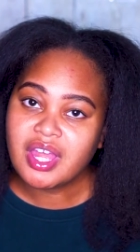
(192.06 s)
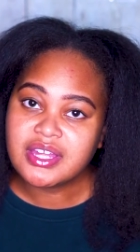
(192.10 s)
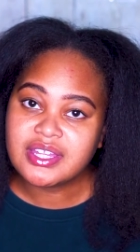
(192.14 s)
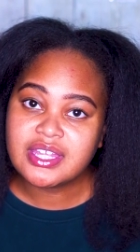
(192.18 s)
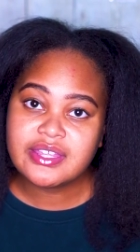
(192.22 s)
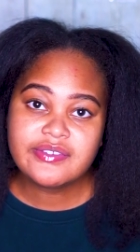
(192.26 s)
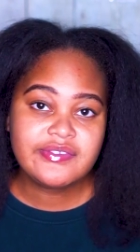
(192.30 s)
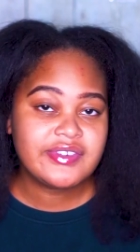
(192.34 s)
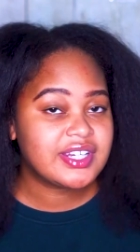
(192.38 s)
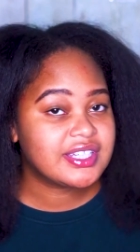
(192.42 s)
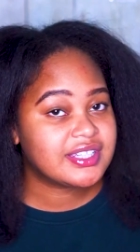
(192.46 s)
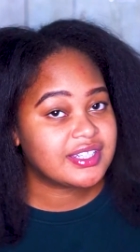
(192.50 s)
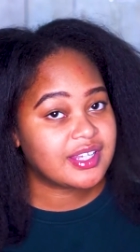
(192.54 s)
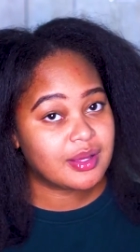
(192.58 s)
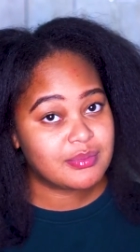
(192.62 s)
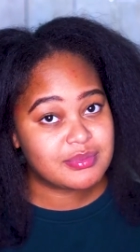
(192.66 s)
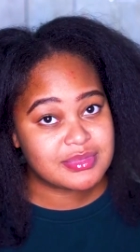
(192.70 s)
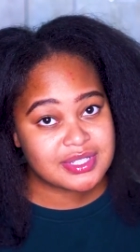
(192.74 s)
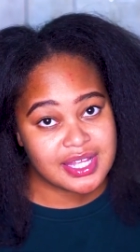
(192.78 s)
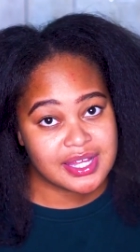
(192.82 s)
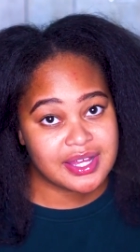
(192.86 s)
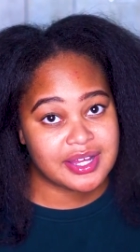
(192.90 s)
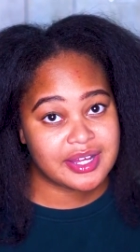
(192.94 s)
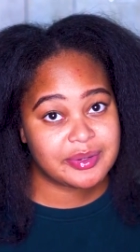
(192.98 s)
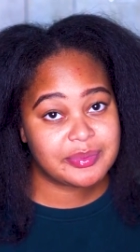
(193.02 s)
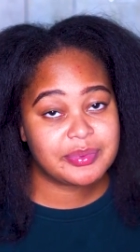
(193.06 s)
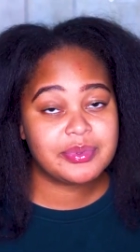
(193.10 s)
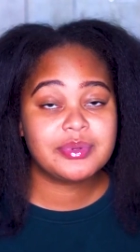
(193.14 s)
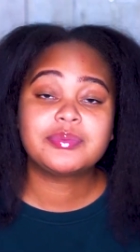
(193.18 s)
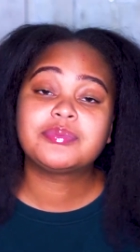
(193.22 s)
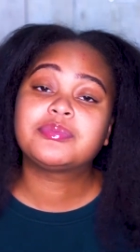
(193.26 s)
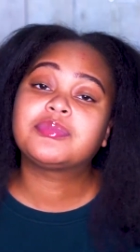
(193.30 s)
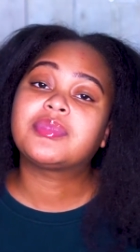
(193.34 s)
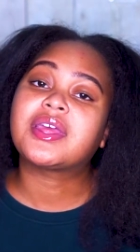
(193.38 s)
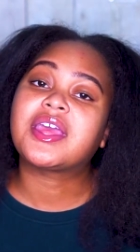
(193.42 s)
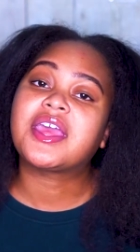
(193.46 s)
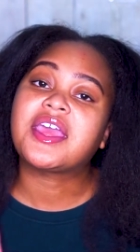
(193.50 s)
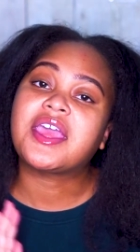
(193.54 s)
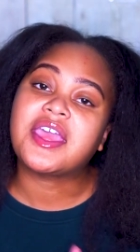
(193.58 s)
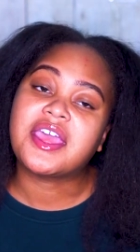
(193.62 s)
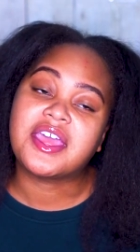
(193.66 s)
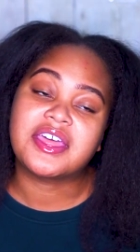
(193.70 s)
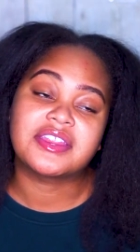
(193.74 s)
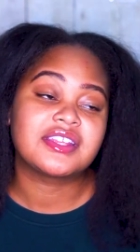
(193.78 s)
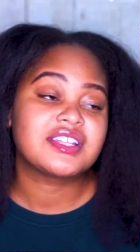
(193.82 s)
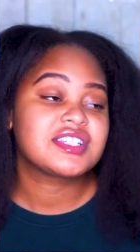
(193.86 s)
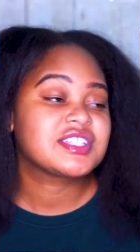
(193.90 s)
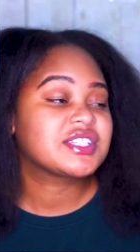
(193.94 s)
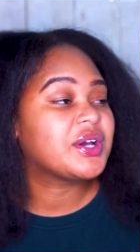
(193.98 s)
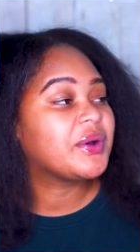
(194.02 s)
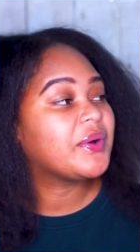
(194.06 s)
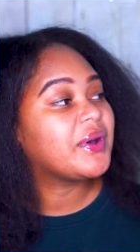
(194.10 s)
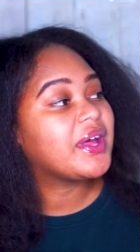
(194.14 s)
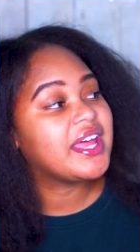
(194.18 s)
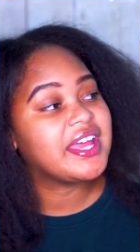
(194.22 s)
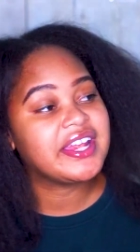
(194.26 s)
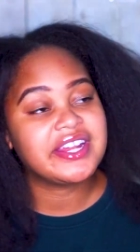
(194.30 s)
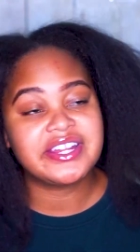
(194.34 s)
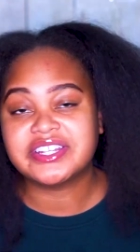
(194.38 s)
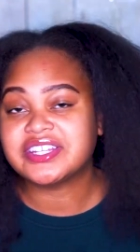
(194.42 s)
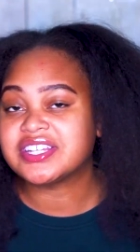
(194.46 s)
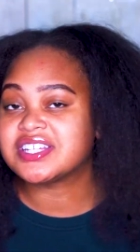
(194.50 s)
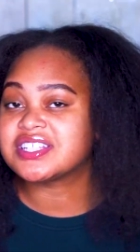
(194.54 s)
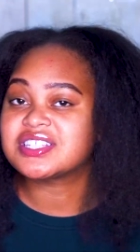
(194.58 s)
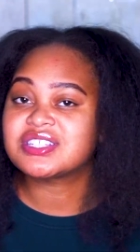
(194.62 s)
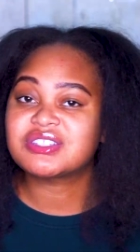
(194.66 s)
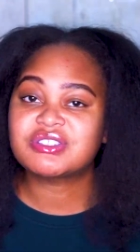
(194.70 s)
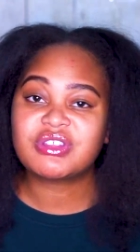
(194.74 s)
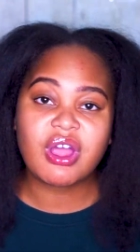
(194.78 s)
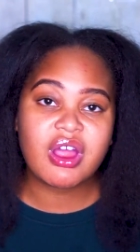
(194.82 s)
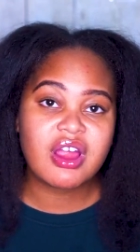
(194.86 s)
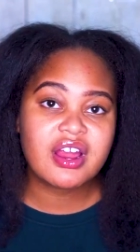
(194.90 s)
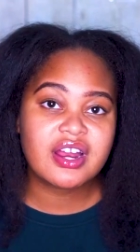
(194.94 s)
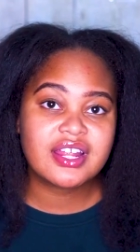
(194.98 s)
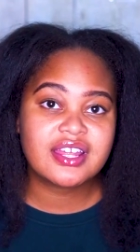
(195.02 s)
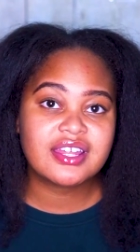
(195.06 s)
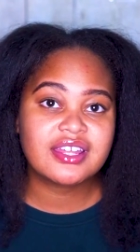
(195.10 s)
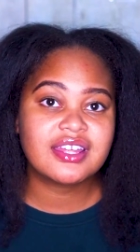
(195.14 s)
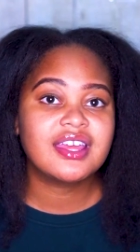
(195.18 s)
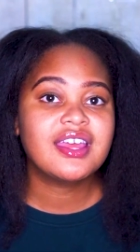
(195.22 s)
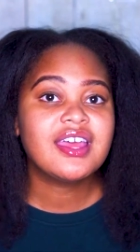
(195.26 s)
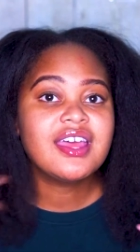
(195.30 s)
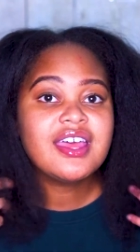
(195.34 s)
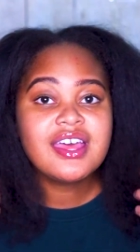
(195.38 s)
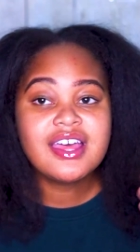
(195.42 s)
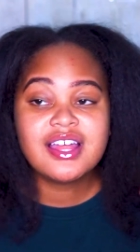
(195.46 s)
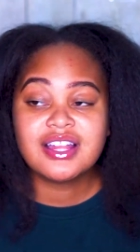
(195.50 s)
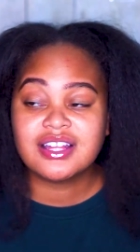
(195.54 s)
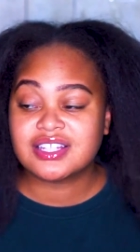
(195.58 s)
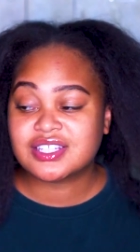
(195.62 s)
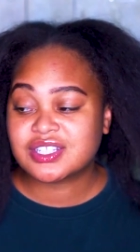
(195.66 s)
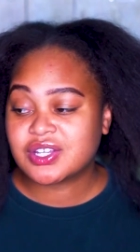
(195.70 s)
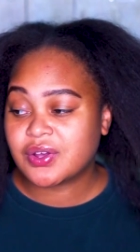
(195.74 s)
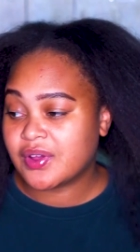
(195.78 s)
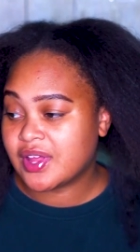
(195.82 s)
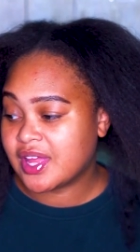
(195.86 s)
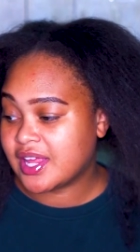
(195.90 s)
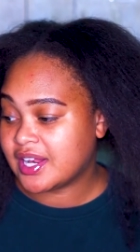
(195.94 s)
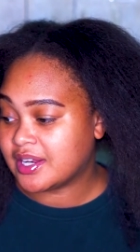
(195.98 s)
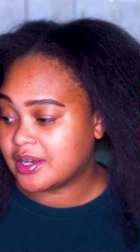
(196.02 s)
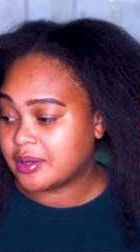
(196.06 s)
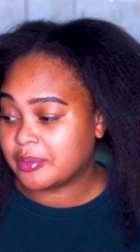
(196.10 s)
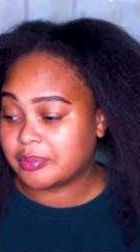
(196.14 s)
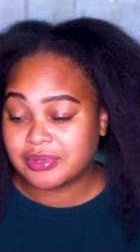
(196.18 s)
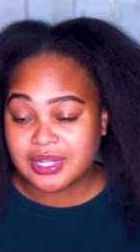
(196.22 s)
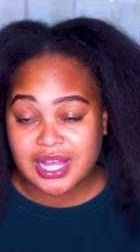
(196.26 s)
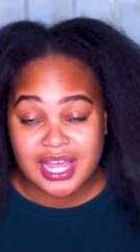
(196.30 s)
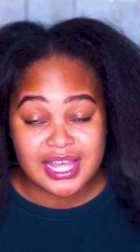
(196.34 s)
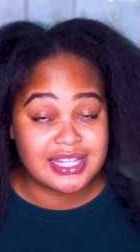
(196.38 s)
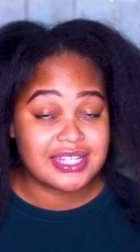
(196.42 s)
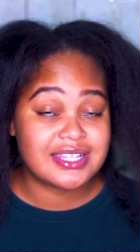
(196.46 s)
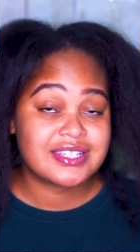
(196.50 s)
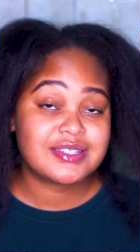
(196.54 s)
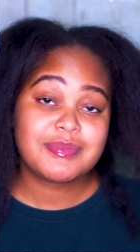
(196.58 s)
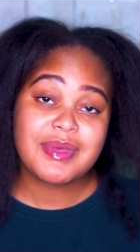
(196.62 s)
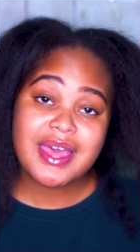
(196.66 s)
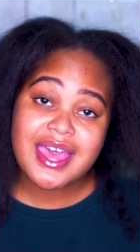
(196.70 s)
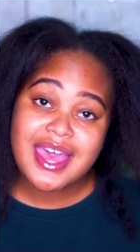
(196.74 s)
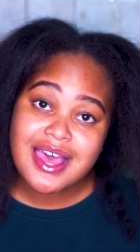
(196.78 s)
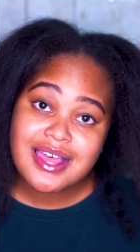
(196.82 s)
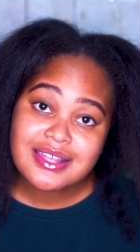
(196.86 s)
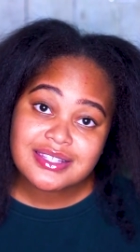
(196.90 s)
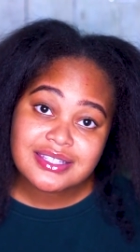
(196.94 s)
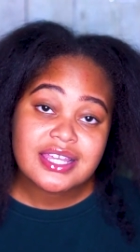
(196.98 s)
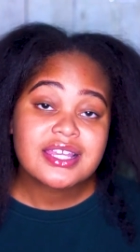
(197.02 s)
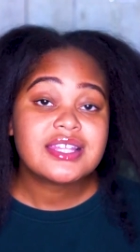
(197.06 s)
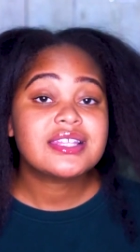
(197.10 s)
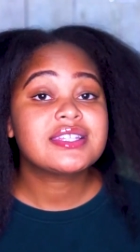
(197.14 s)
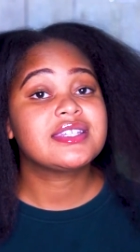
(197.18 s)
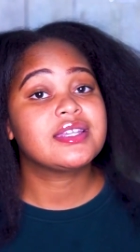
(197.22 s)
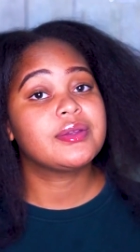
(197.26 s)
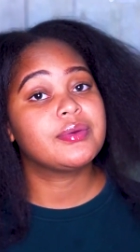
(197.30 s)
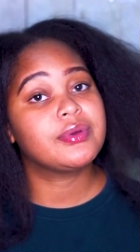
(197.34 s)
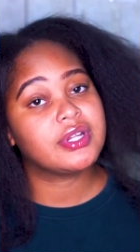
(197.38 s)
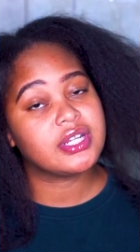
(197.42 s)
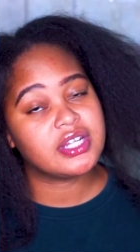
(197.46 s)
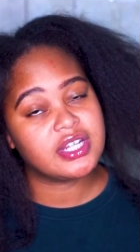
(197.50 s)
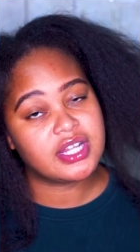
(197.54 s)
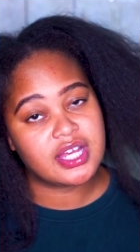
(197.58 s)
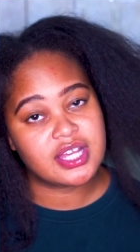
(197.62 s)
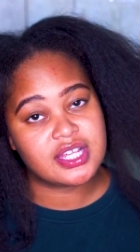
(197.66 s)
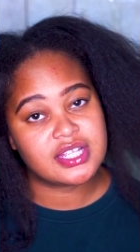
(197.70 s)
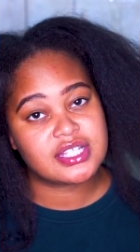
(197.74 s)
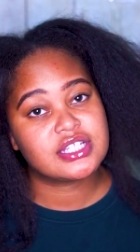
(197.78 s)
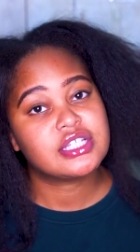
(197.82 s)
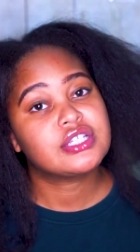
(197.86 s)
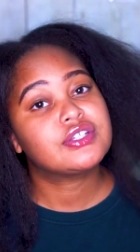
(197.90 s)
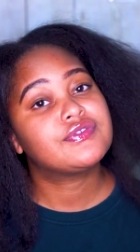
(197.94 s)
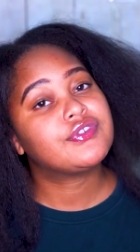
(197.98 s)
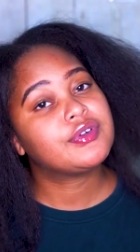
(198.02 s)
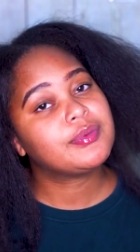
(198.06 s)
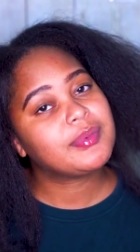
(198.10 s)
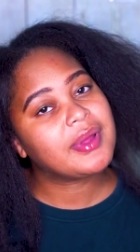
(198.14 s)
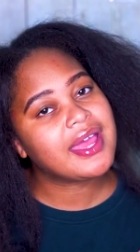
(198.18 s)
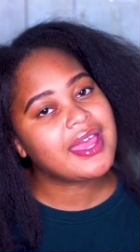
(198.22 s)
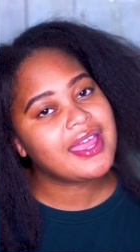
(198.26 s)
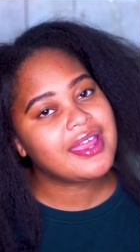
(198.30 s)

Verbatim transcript: give it a thumbs up, and let's go ahead and get started. Let's go ahead and apply this mask and see what it does for my